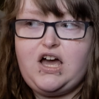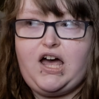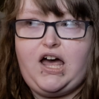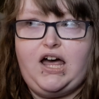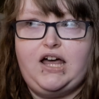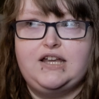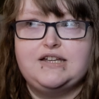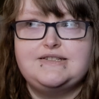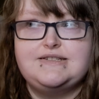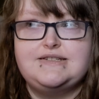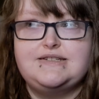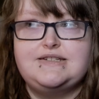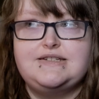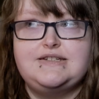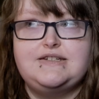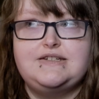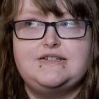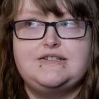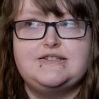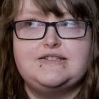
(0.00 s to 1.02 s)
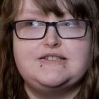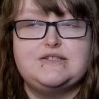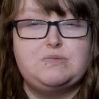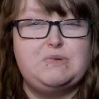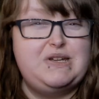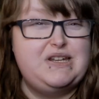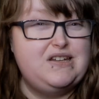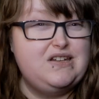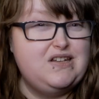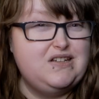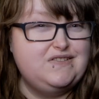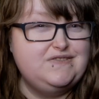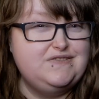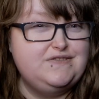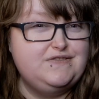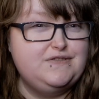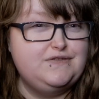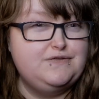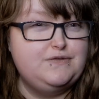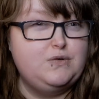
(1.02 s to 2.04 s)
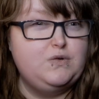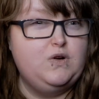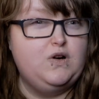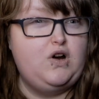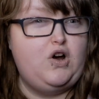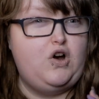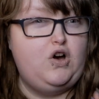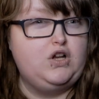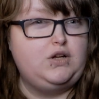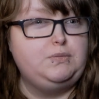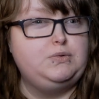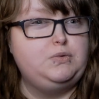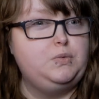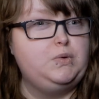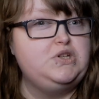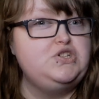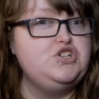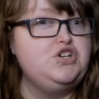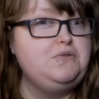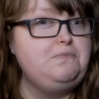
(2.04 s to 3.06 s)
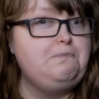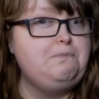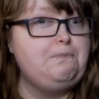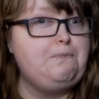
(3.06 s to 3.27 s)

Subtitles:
and sweet enough for autumn and winter.